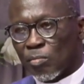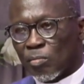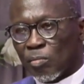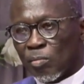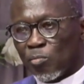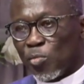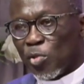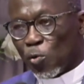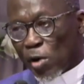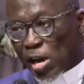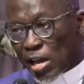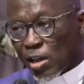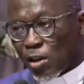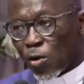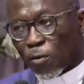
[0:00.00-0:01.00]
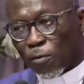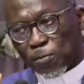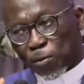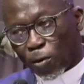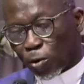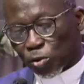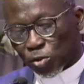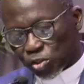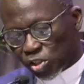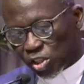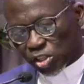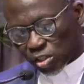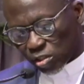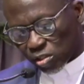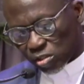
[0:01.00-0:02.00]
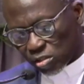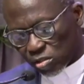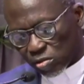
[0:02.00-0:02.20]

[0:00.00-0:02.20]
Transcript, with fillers: Beware of false teachers.